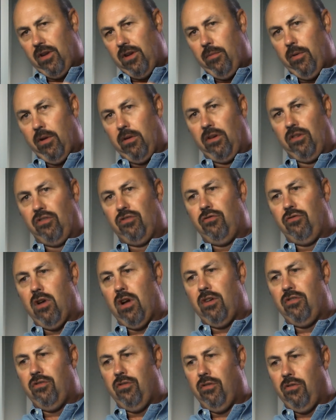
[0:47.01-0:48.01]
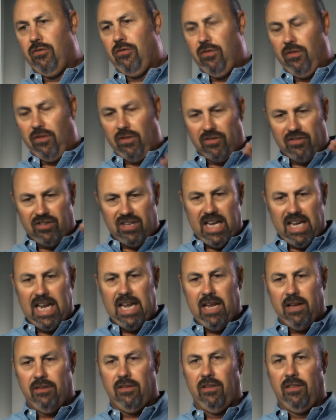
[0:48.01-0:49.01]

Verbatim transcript: to the building structure, to the skin,